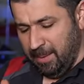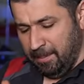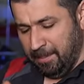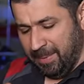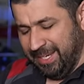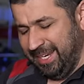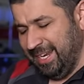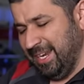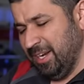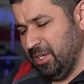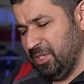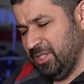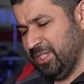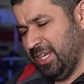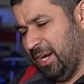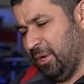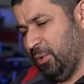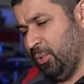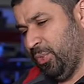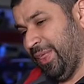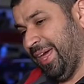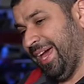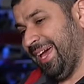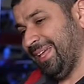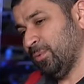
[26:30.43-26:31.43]
But here's
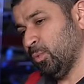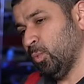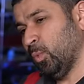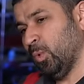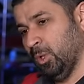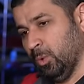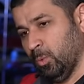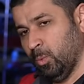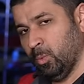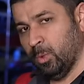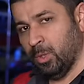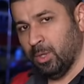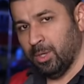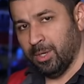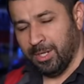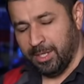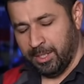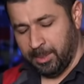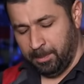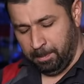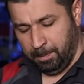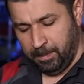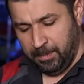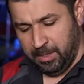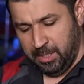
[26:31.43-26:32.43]
how that will
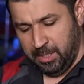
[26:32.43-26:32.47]
work.